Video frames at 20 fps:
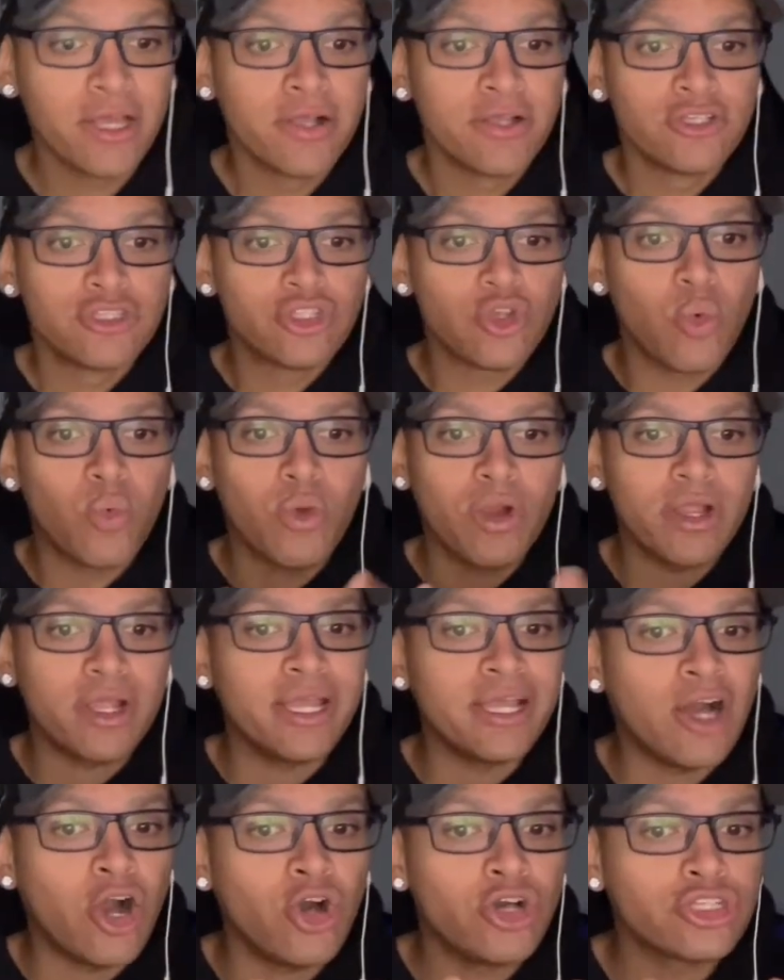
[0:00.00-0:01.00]
So where it,
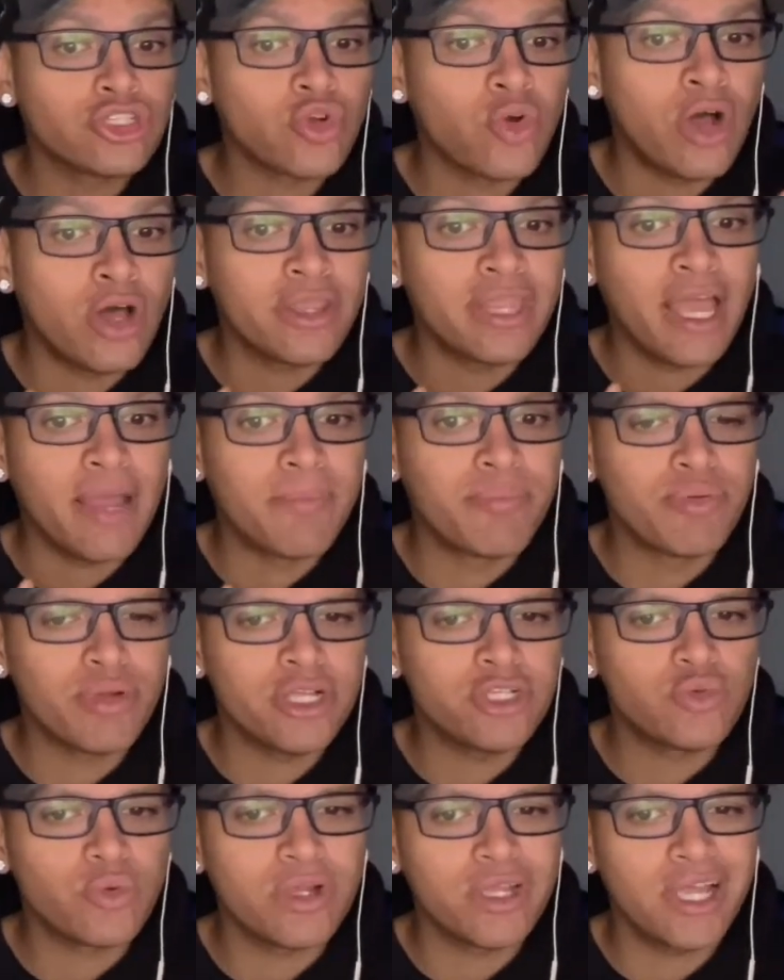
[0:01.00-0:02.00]
uh, so on that
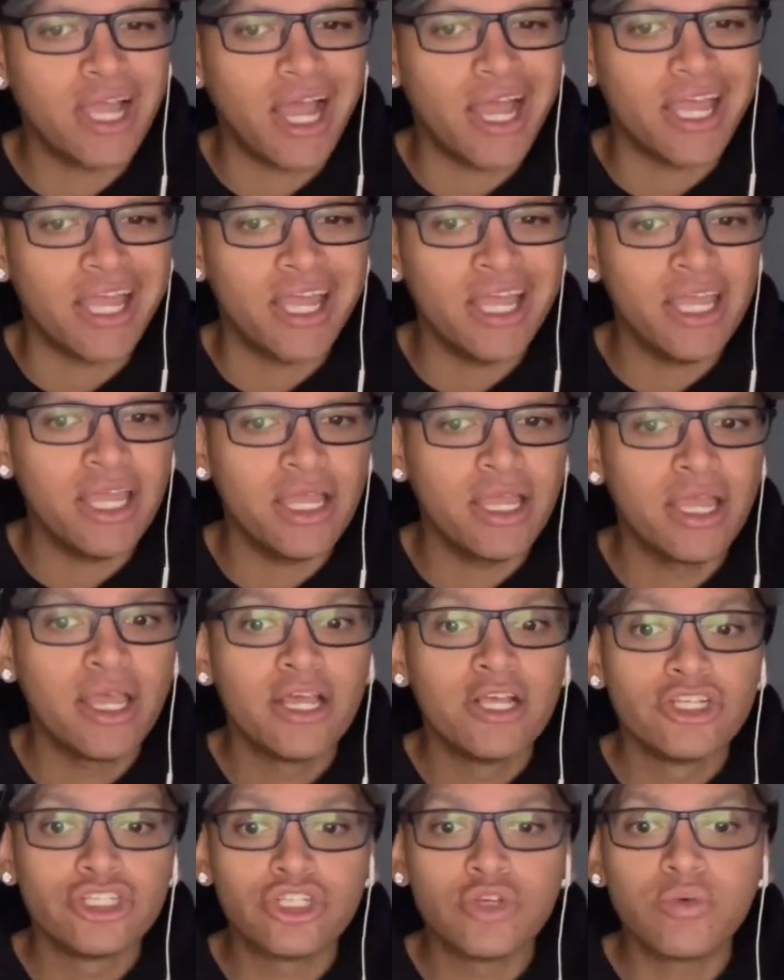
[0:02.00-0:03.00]
bridge where he got hit,
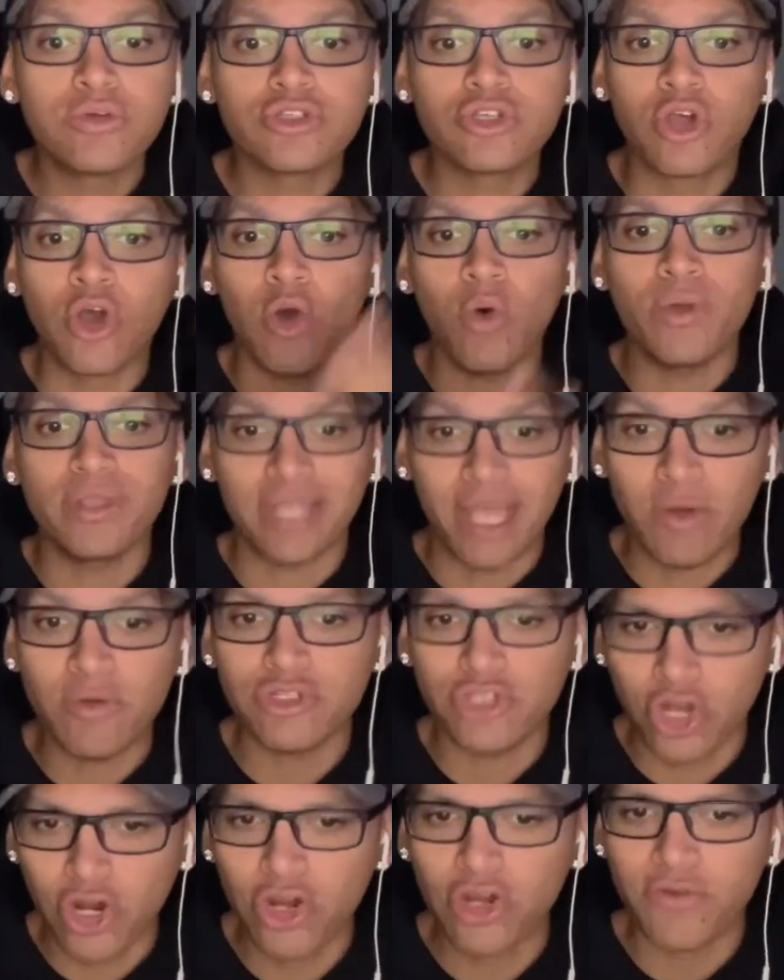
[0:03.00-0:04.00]
she was going. That was
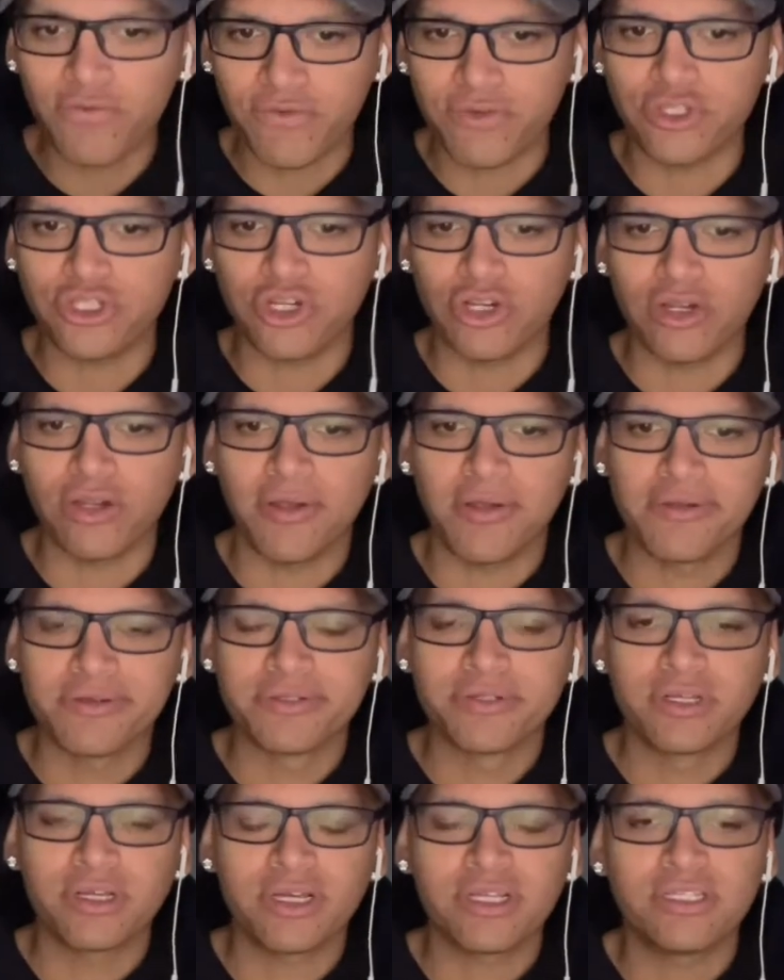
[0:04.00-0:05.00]
her for sure,
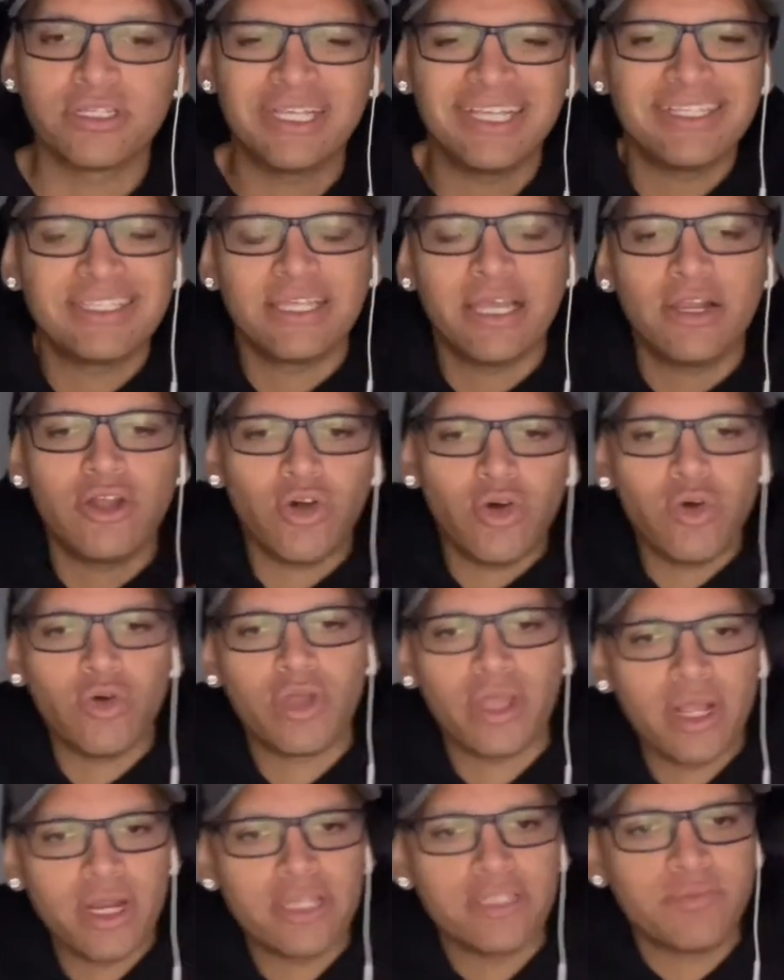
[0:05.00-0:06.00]
because he said, "Oh,
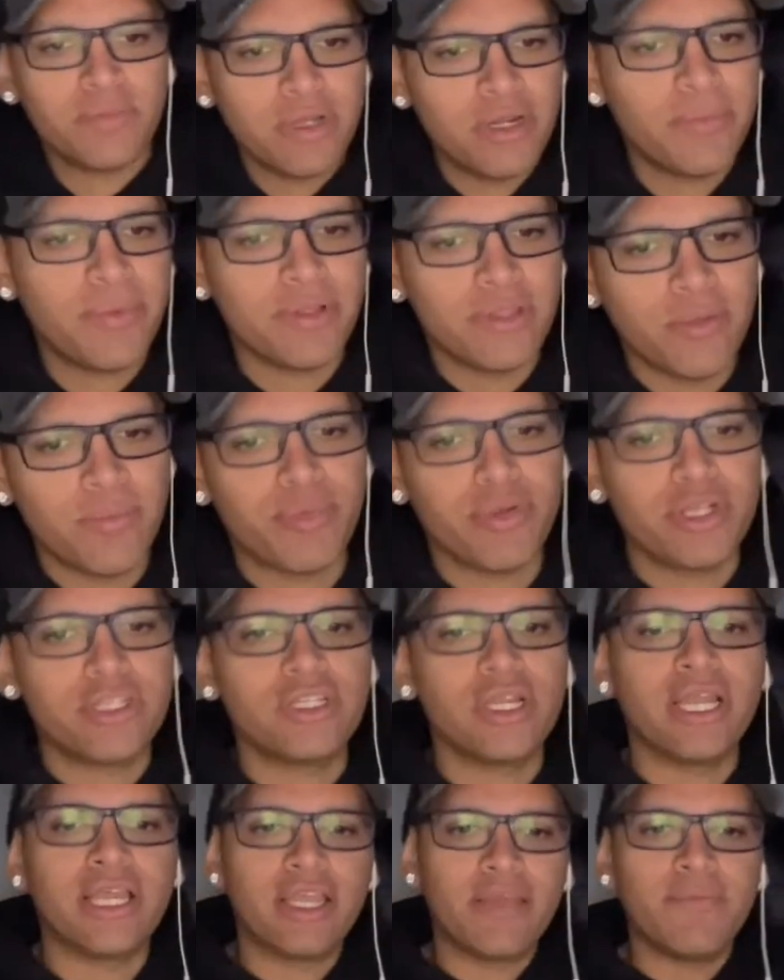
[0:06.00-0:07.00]
okay, let's meet up on the bridge
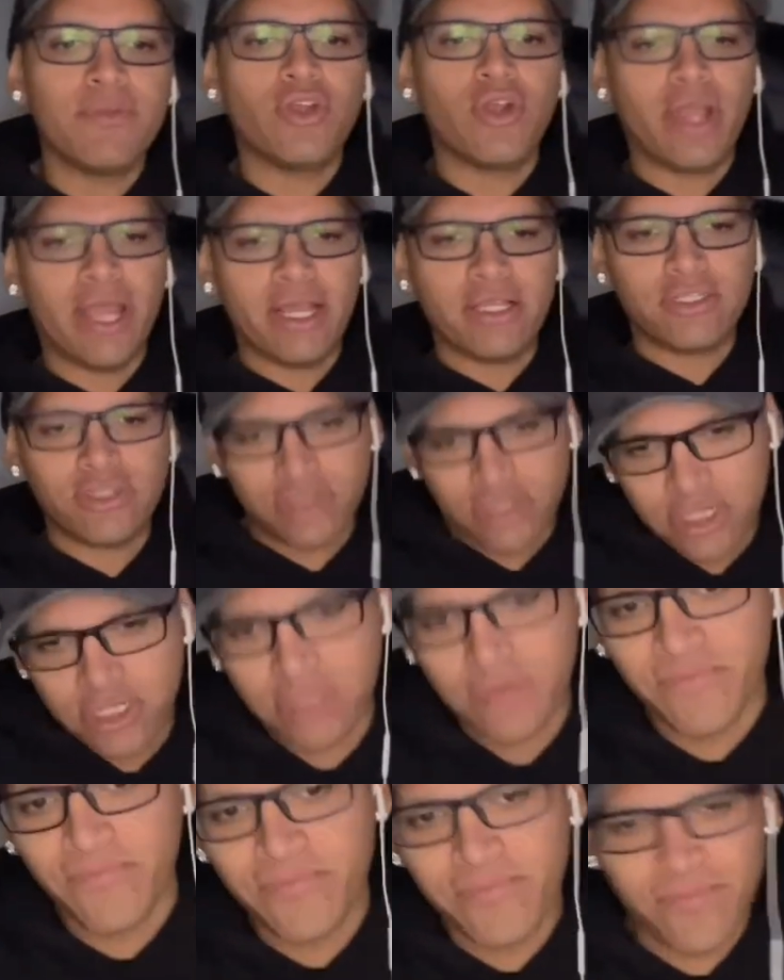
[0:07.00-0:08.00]
and give me your answer," because
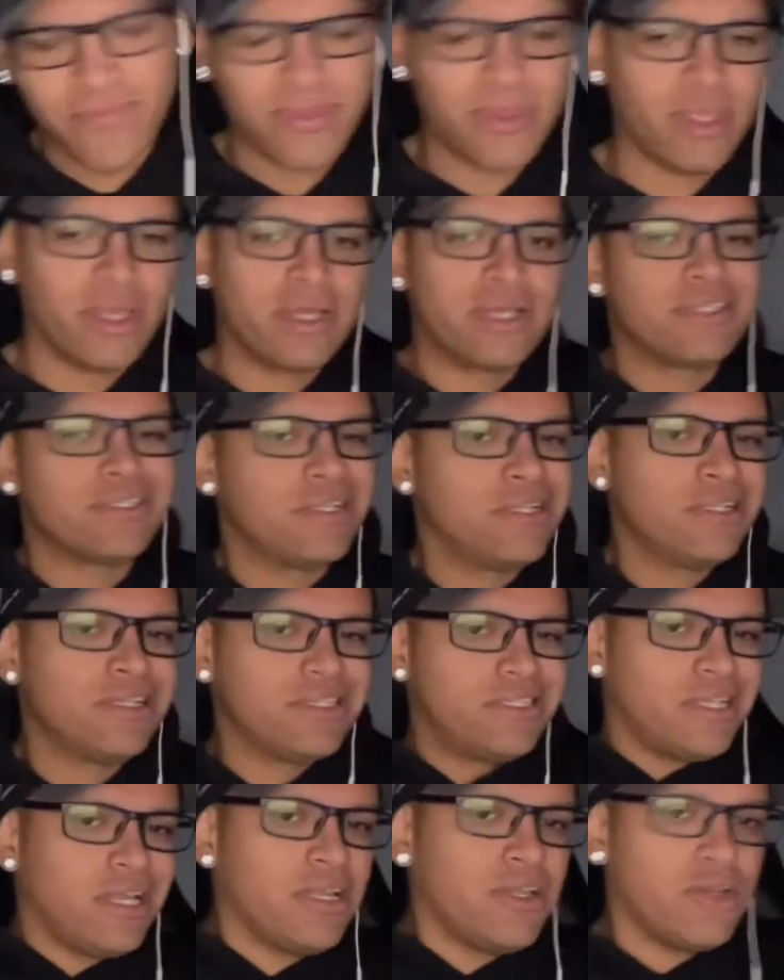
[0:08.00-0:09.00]
because oh, Linda
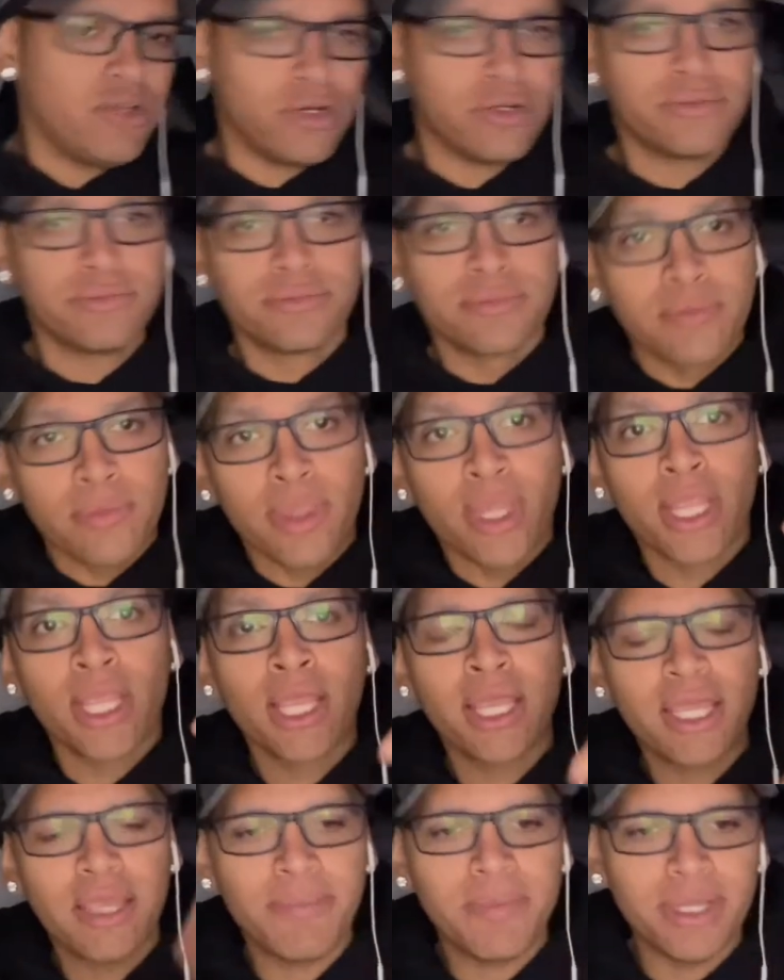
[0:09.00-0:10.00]
said, you know,
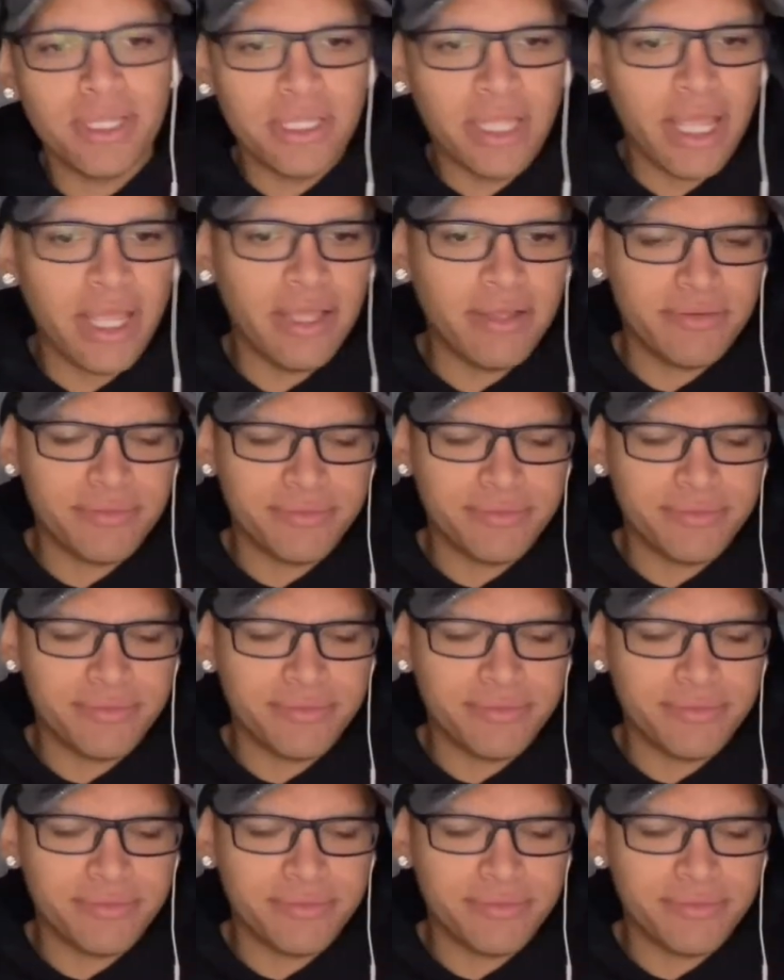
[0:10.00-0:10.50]
give me a date.